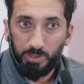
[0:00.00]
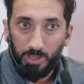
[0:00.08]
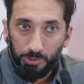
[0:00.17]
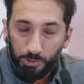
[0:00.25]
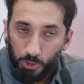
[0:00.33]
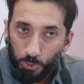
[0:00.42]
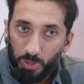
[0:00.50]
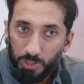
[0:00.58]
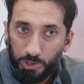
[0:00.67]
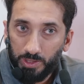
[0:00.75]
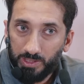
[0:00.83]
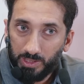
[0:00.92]
a
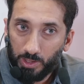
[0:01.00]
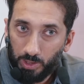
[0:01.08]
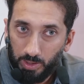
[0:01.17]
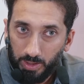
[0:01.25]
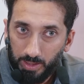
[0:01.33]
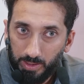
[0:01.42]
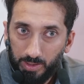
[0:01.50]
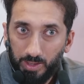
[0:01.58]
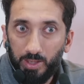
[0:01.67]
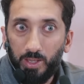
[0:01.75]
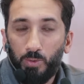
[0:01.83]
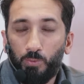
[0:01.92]
situation is occurring
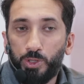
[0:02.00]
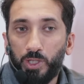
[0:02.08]
which